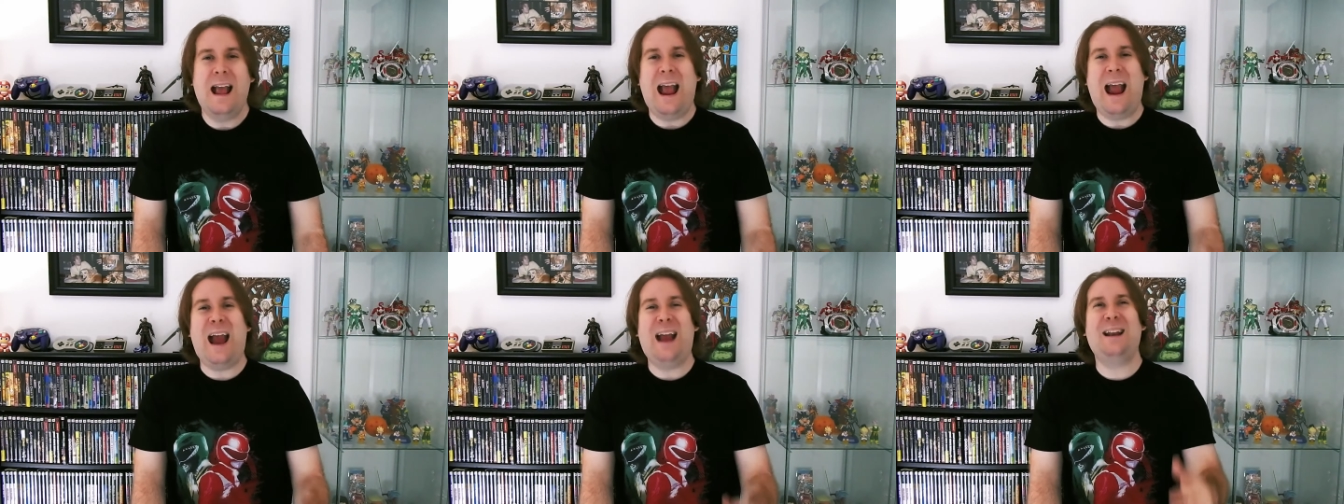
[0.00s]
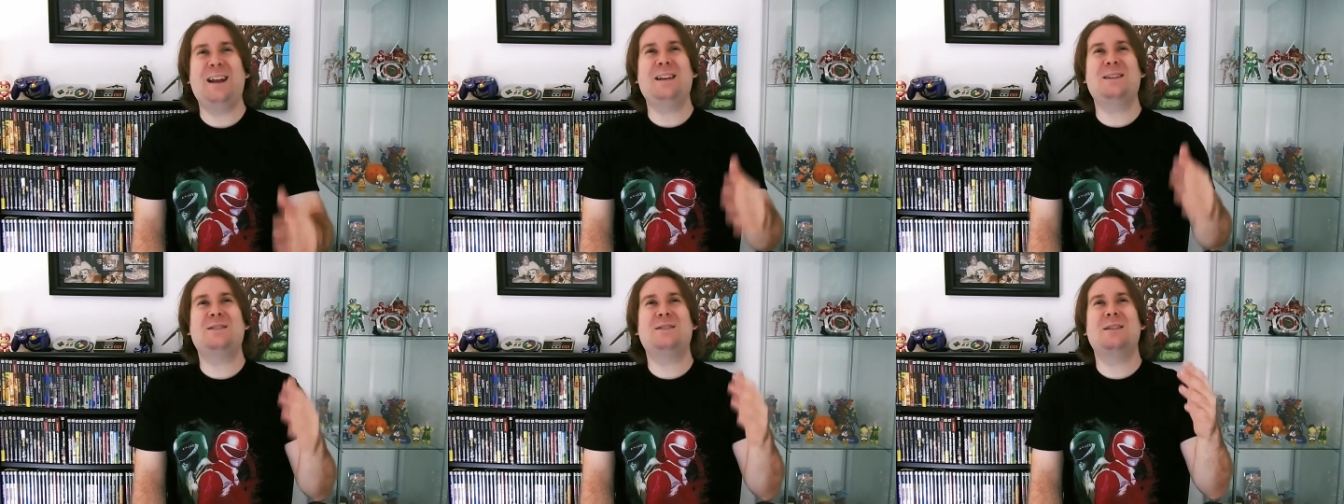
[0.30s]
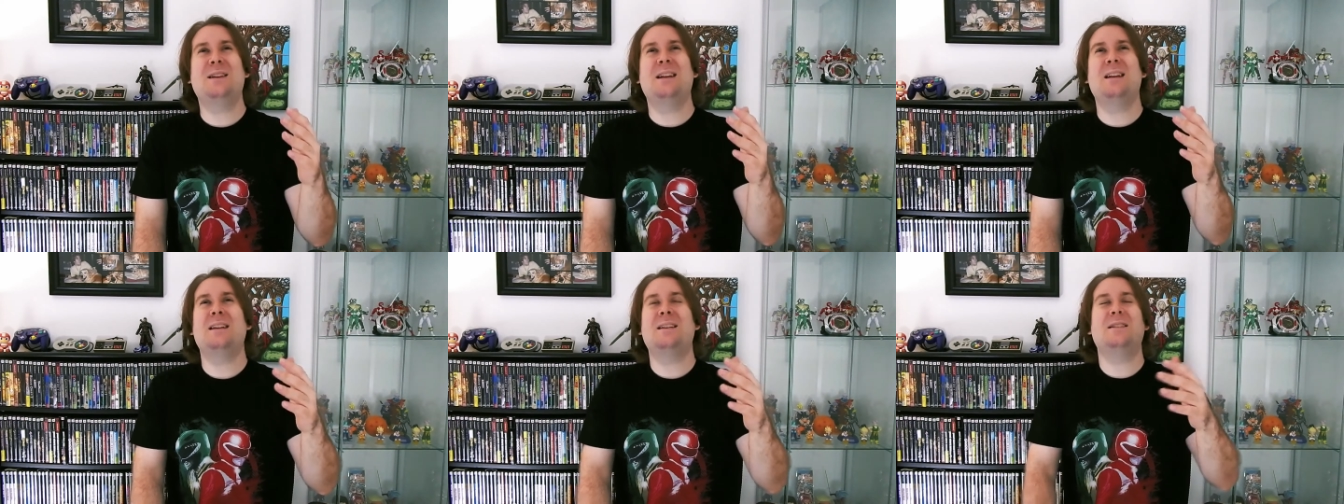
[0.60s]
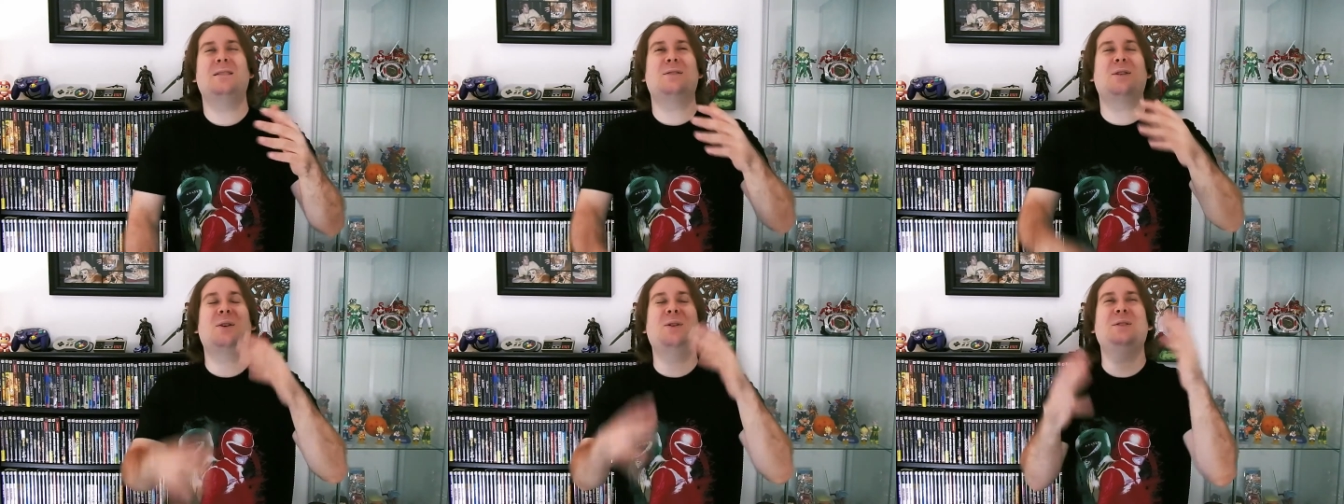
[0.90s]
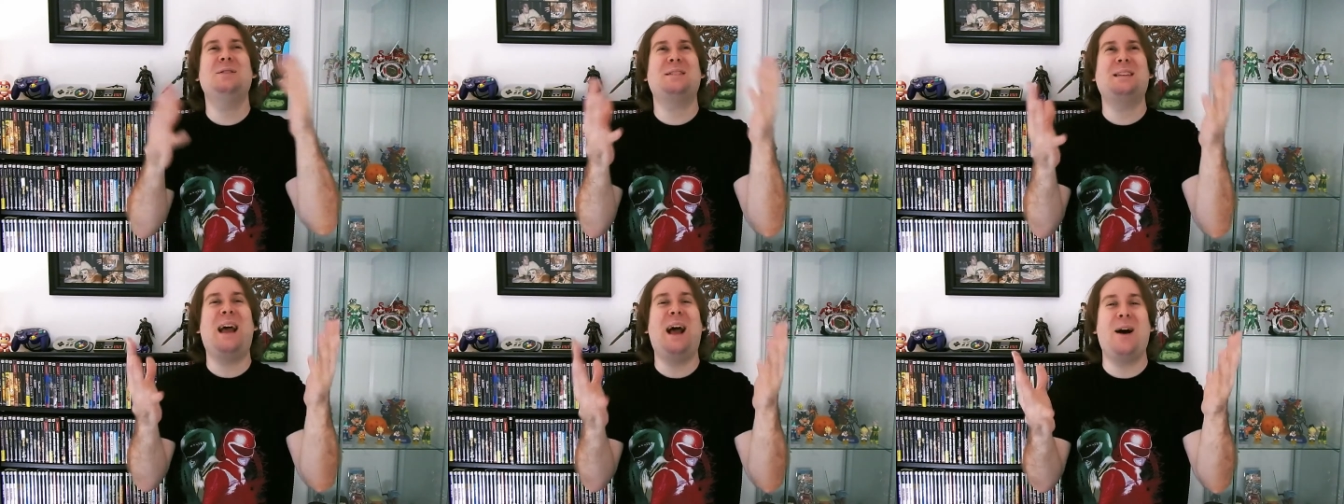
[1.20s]
and it
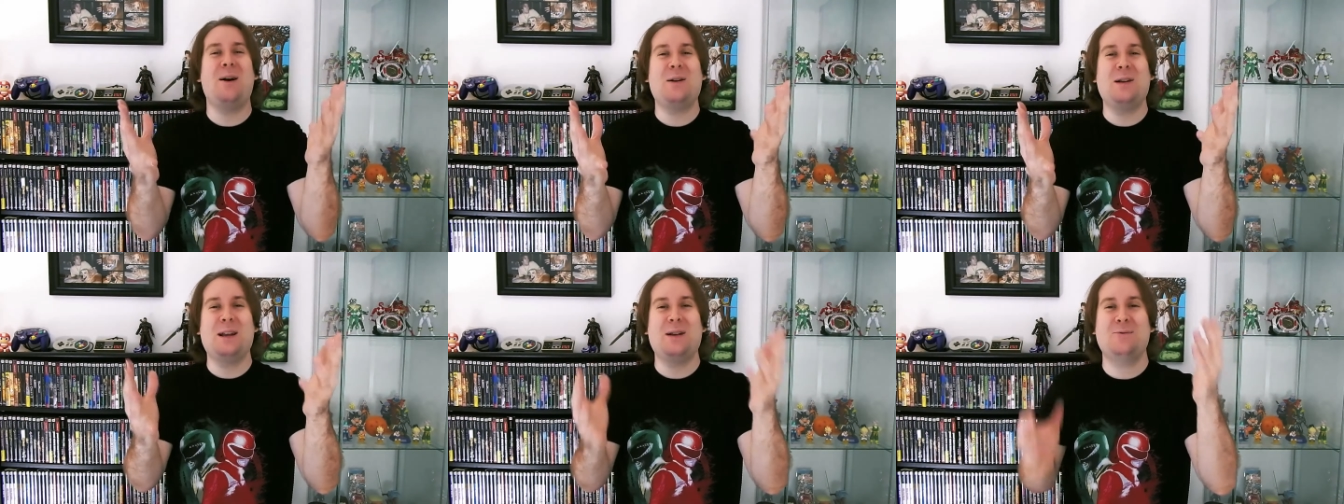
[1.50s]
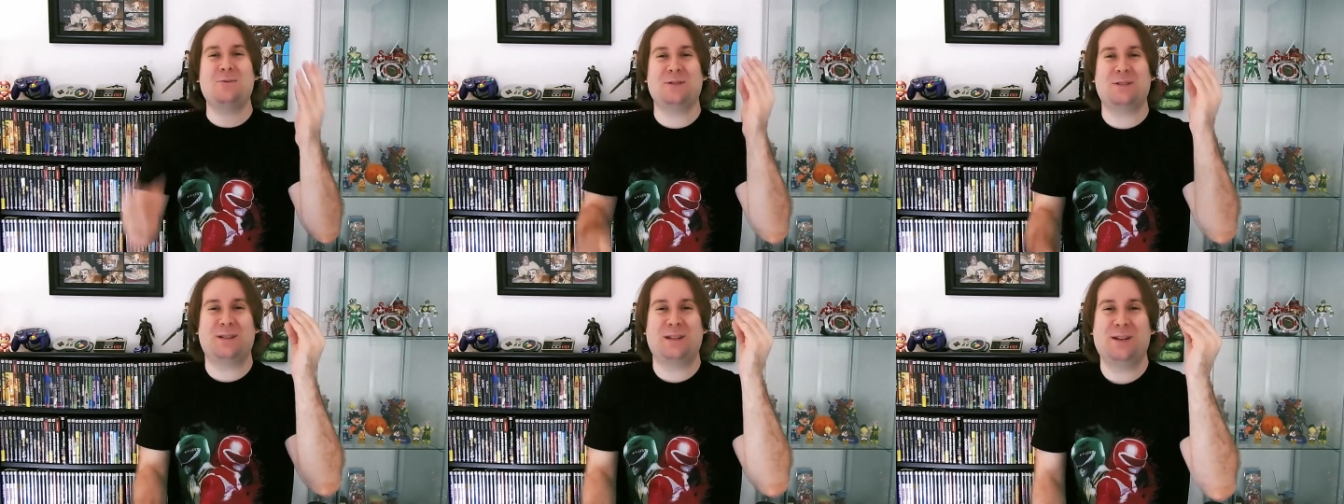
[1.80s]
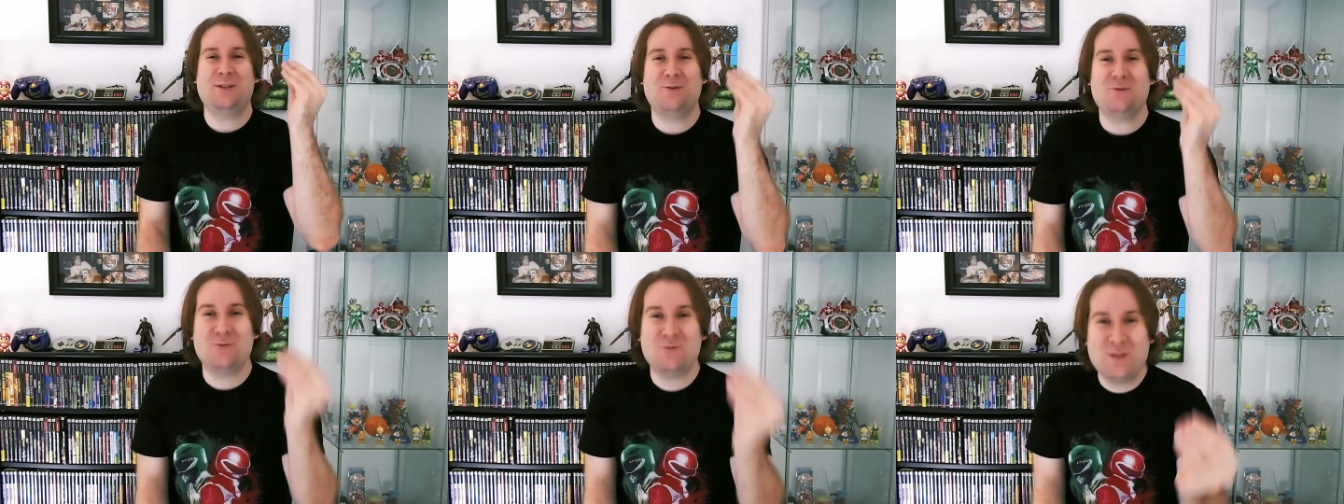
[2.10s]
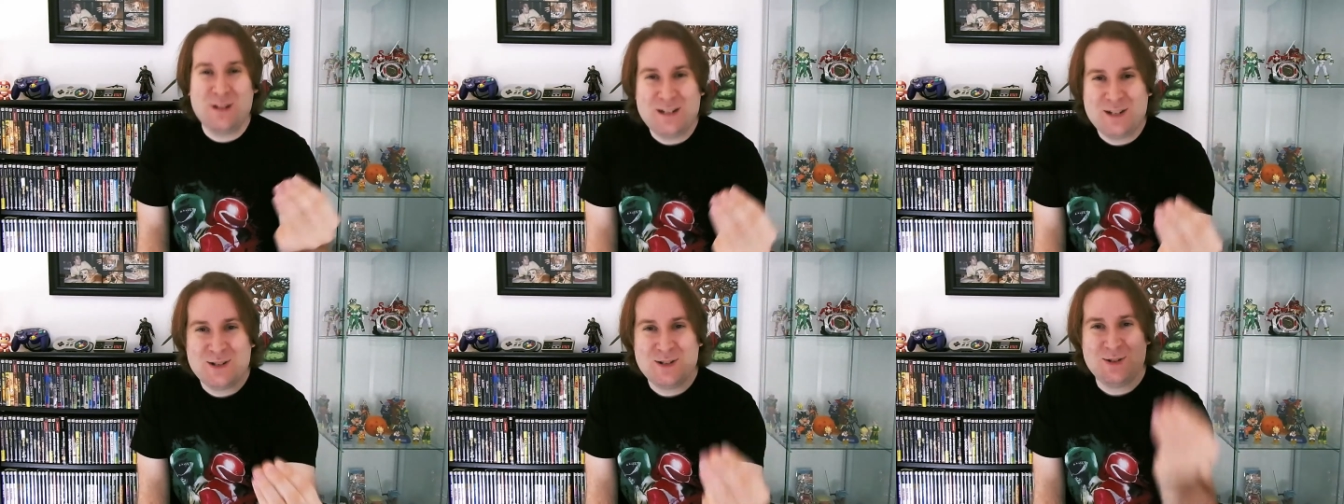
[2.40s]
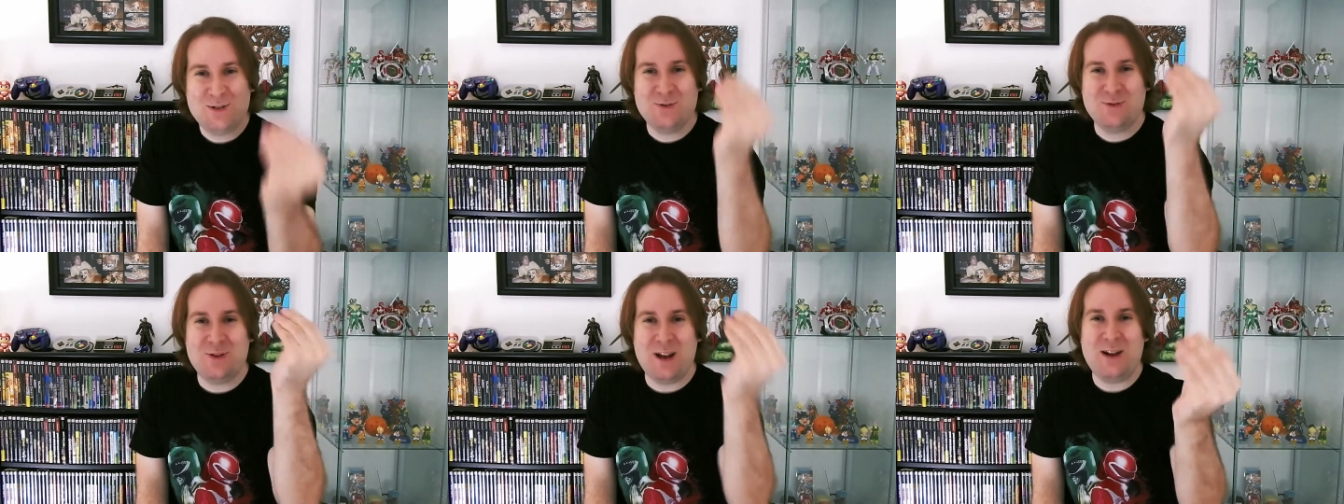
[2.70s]
turns out it was the
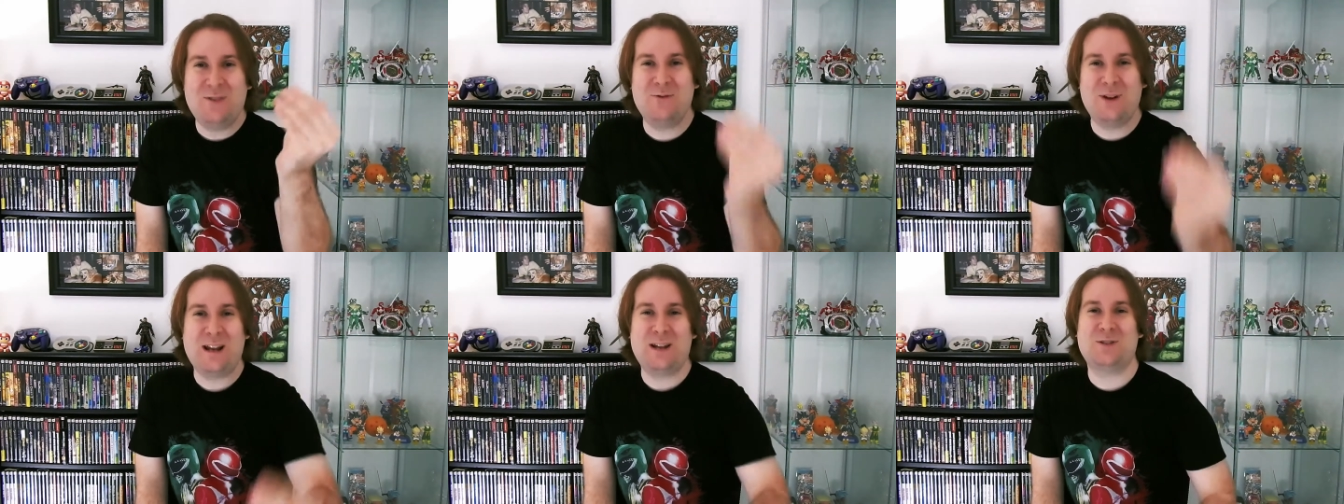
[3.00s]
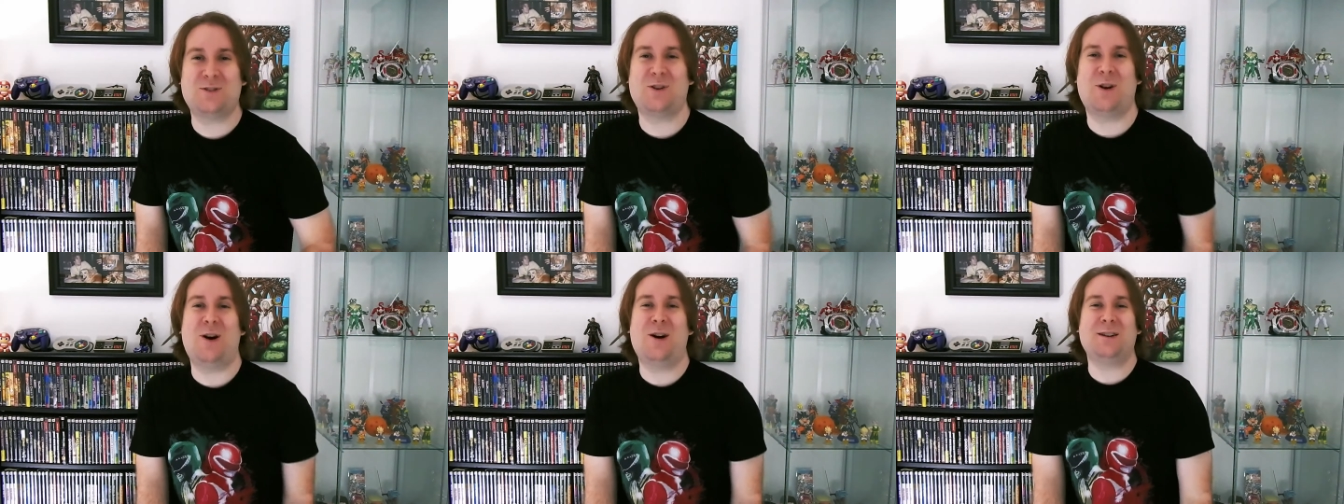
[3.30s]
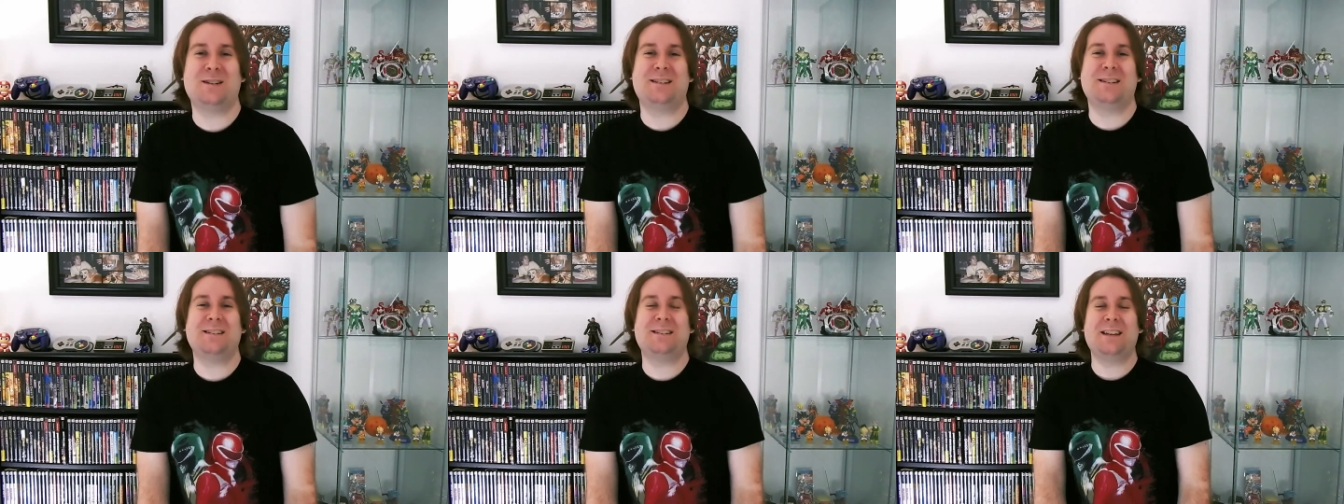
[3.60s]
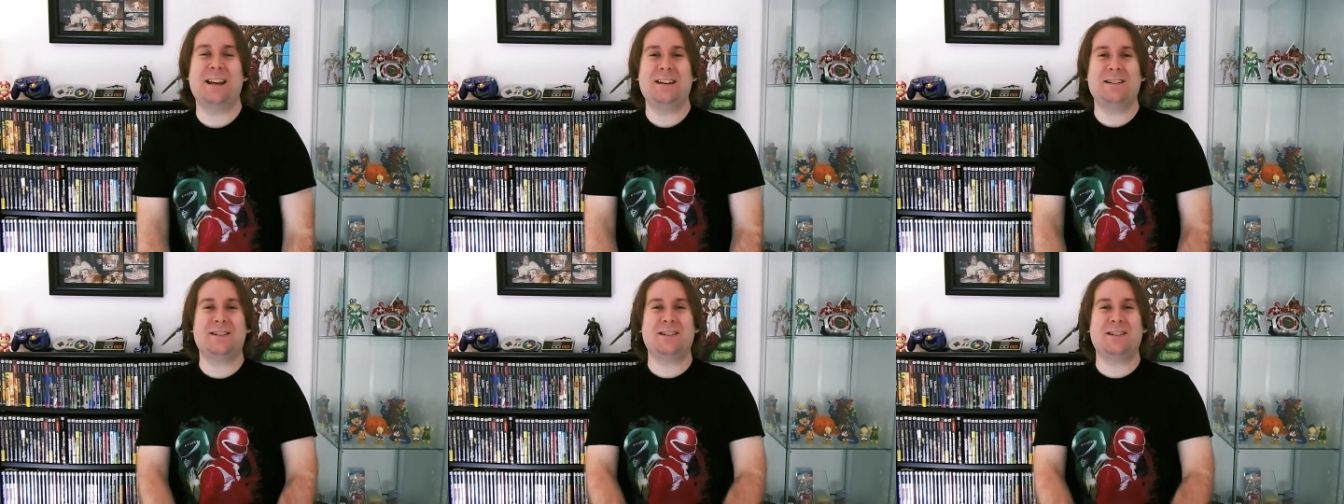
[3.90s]
original Red Ranger Austin St.